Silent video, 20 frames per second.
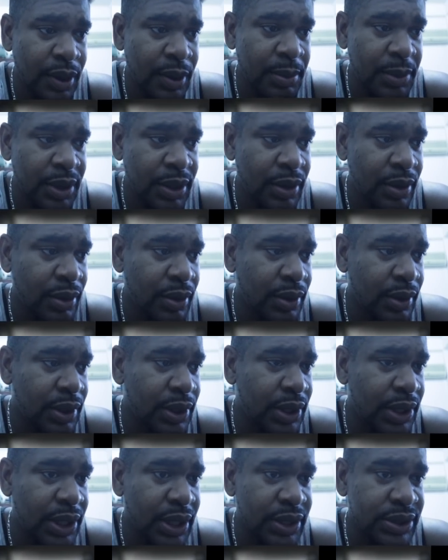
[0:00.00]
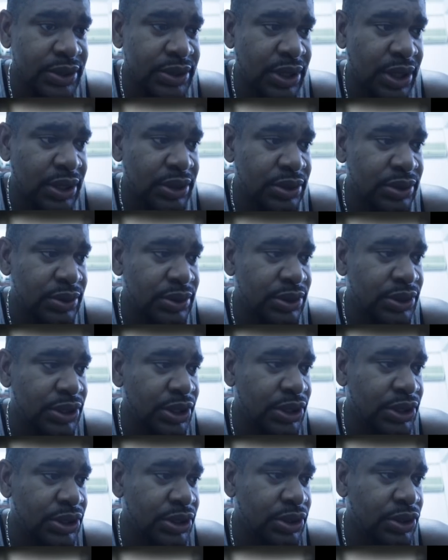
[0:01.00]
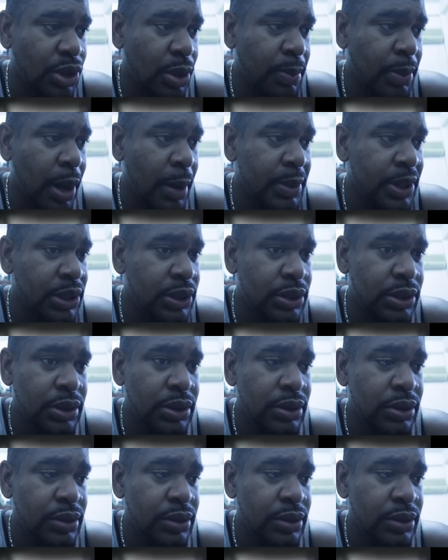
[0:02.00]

Let me organize that to change it up a bit.